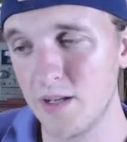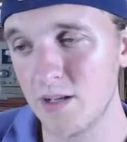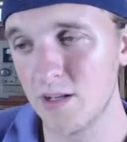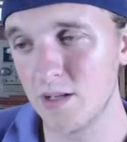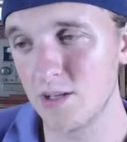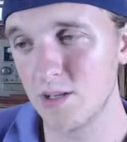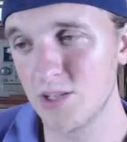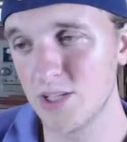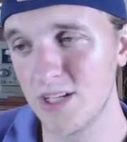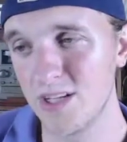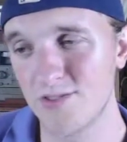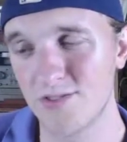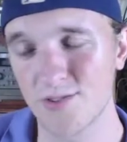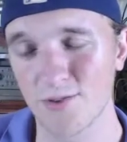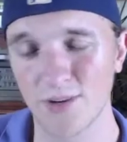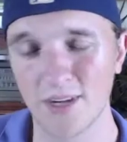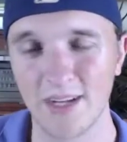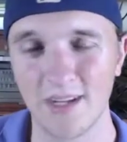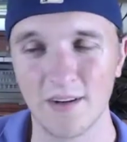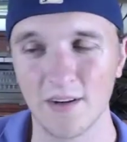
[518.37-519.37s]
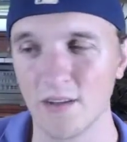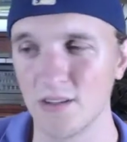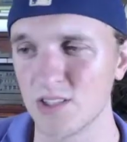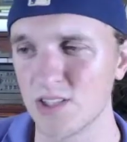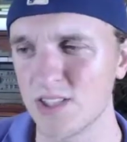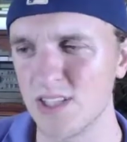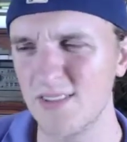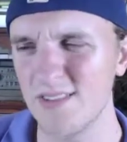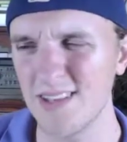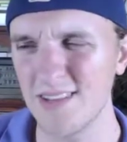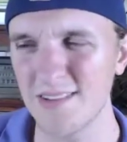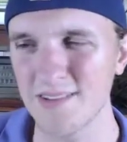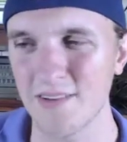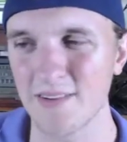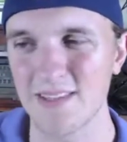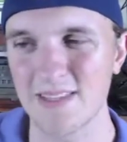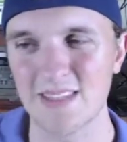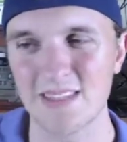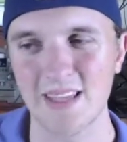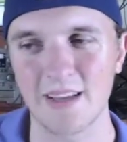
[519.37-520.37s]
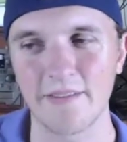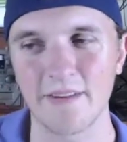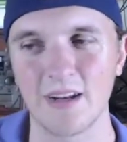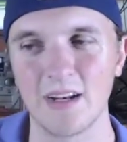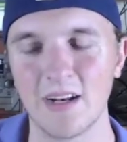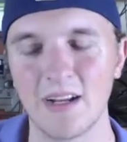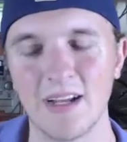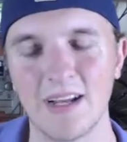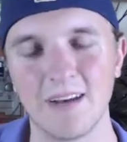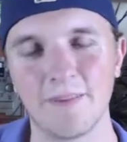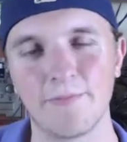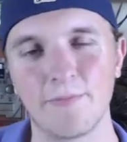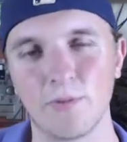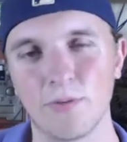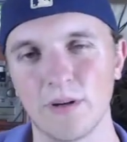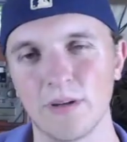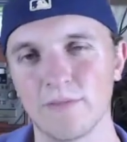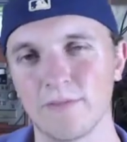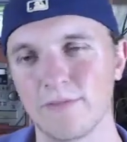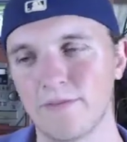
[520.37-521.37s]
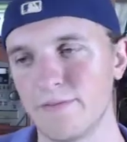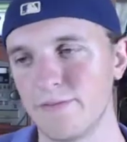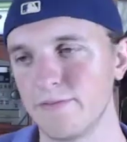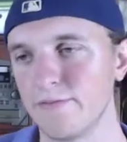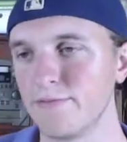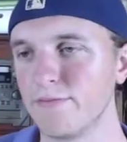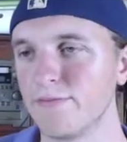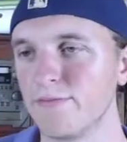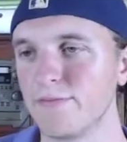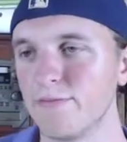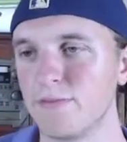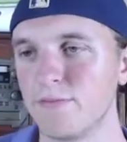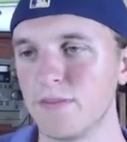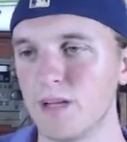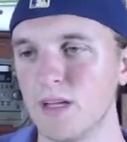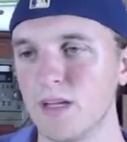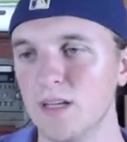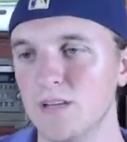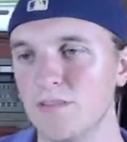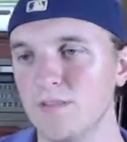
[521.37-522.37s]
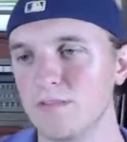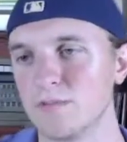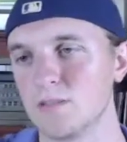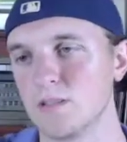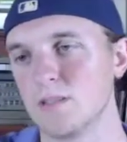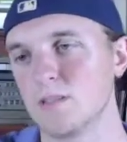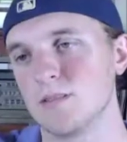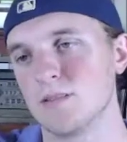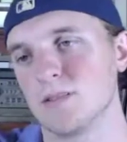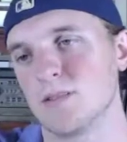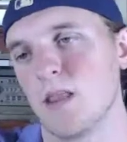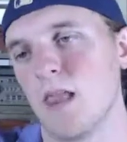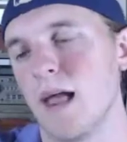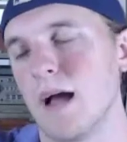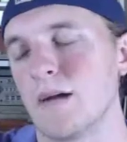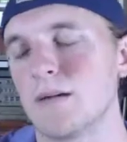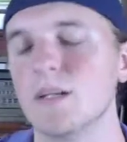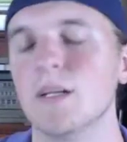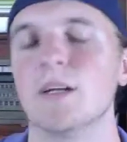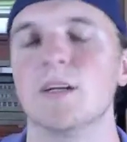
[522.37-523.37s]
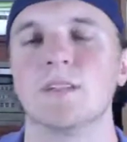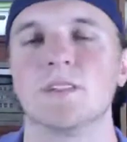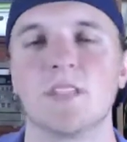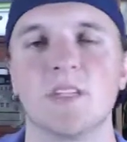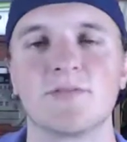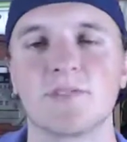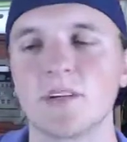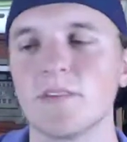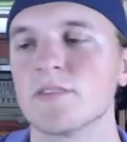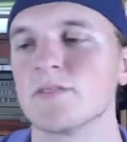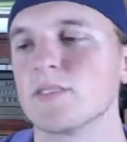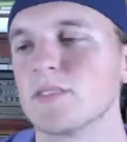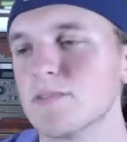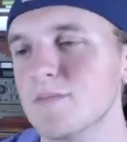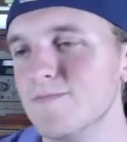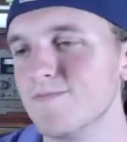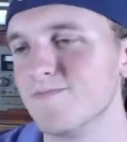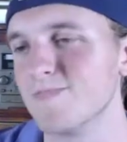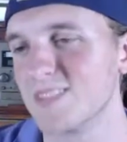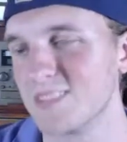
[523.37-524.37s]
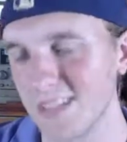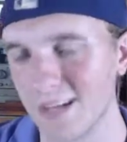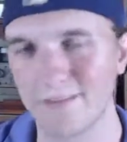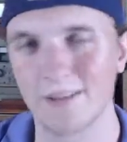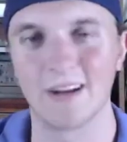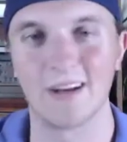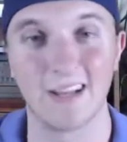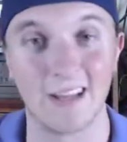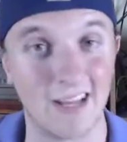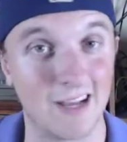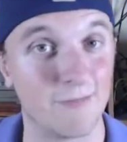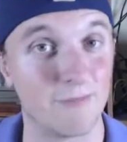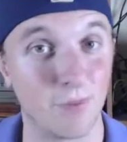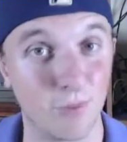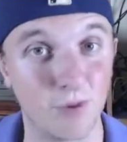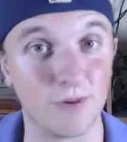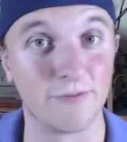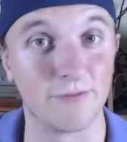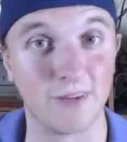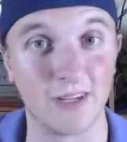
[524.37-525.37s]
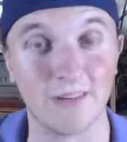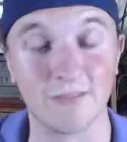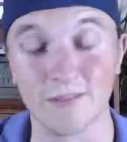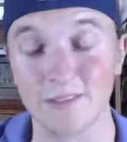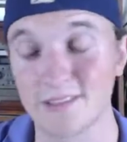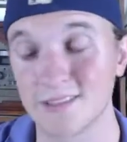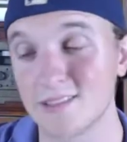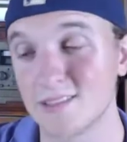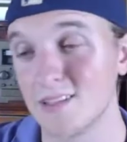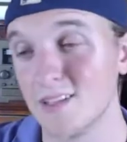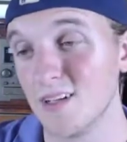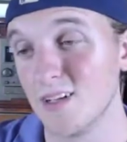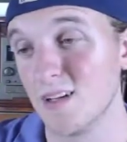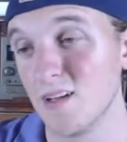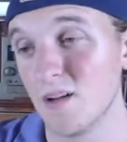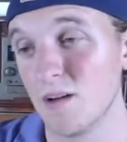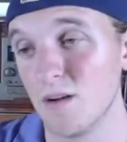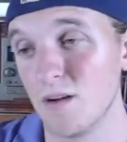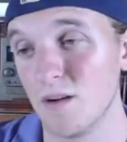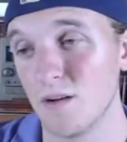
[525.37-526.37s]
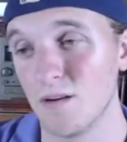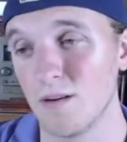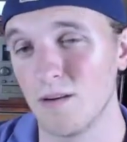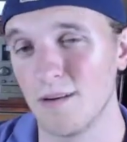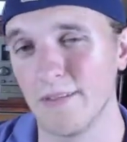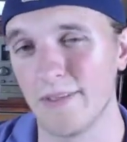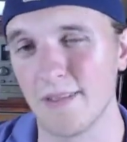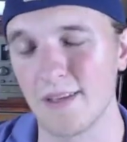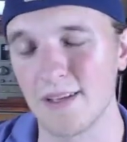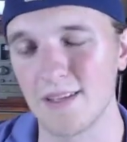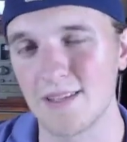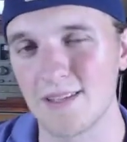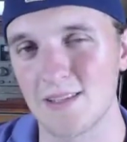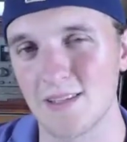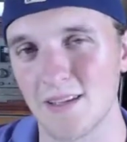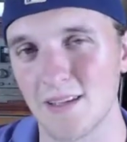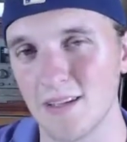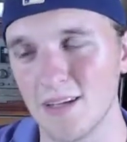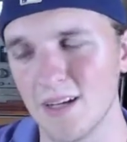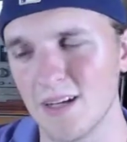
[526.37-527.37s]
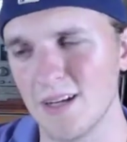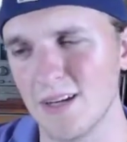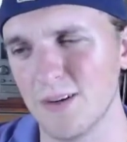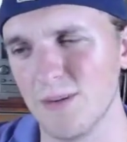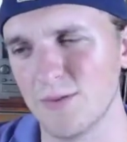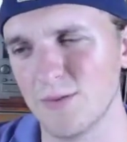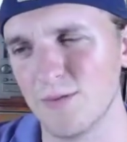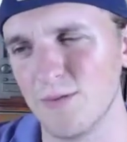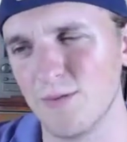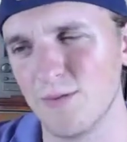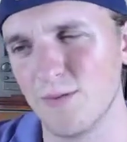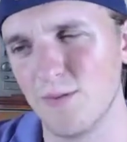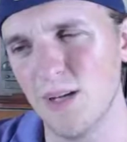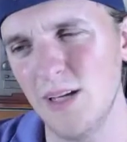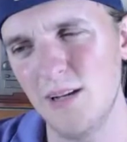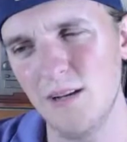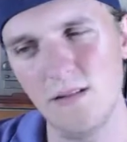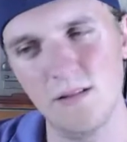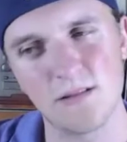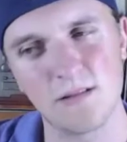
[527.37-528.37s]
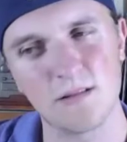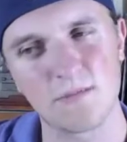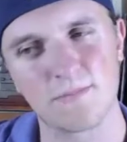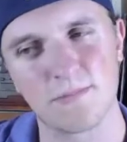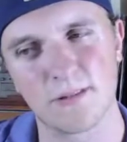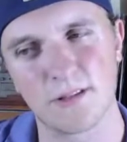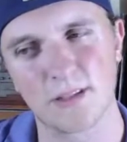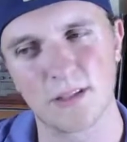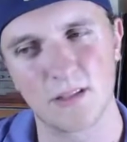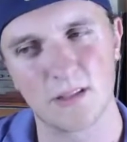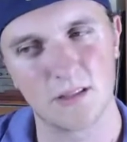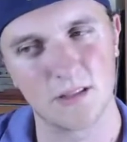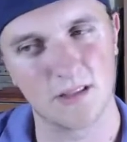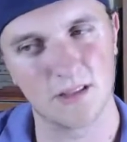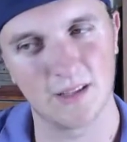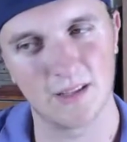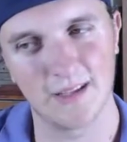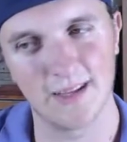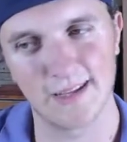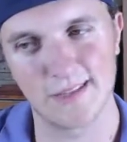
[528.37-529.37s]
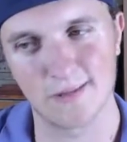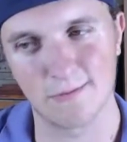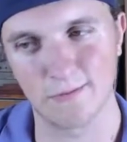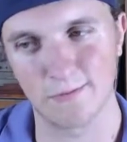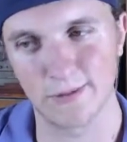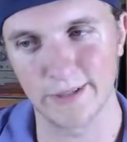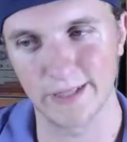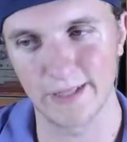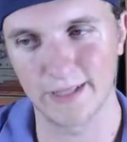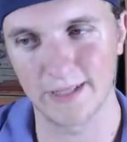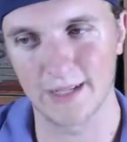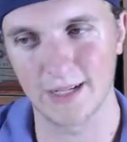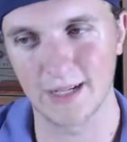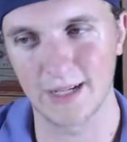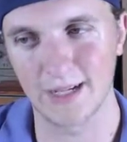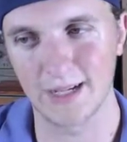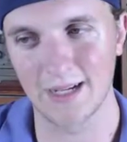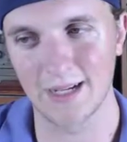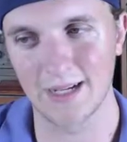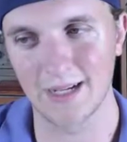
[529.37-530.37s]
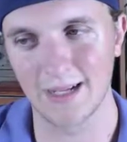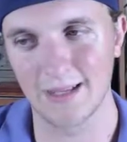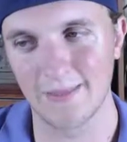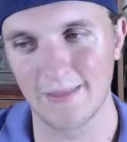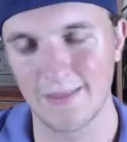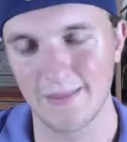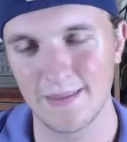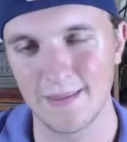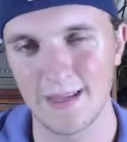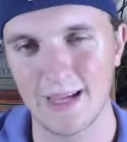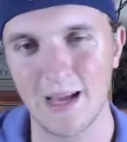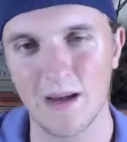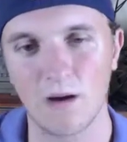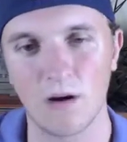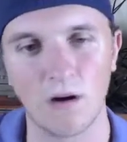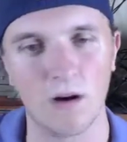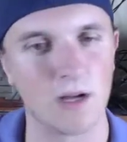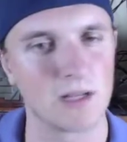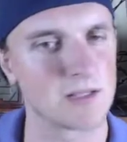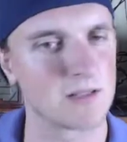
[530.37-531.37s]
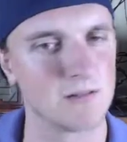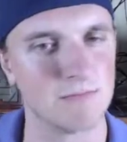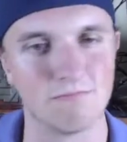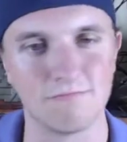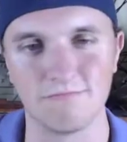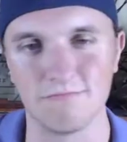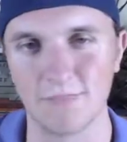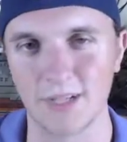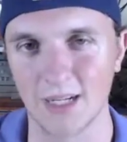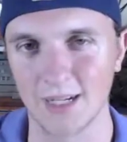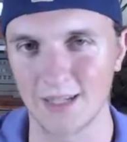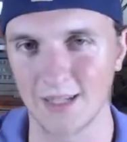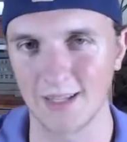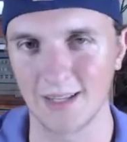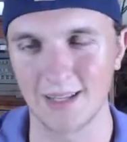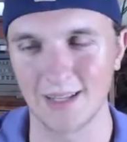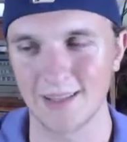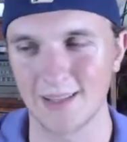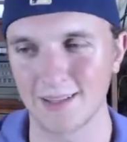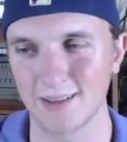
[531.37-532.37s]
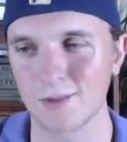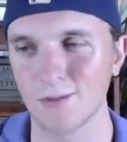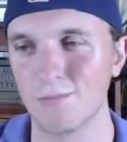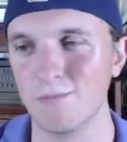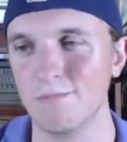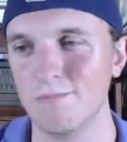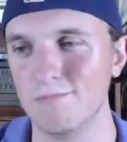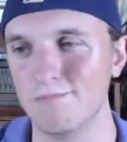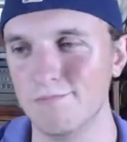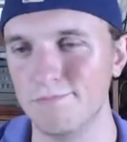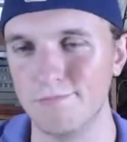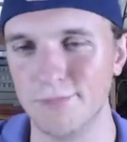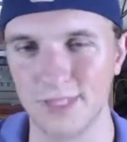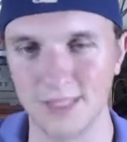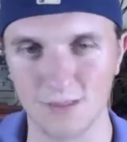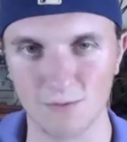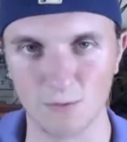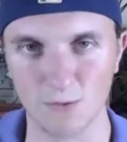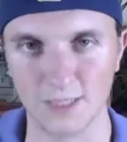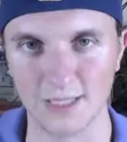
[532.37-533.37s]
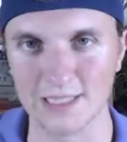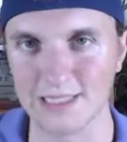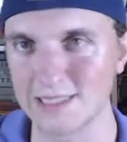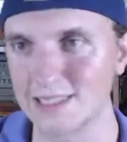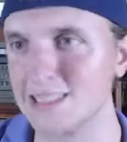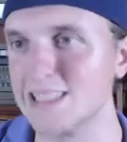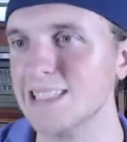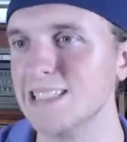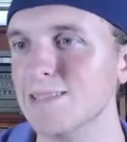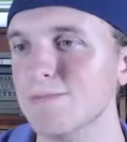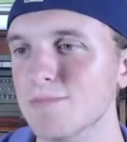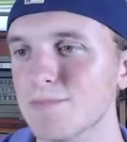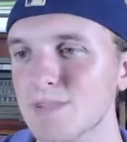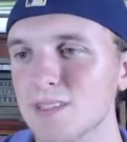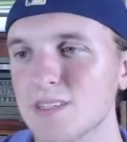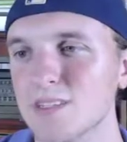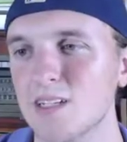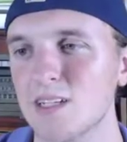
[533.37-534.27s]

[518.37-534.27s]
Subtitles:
Chiefs Raiders. Chiefs has a 7.5-point favorite. Chiefs are 7.5-point favorites on this. Raiders looked pretty good last week. Not awesome. I think they'll beat weak teams.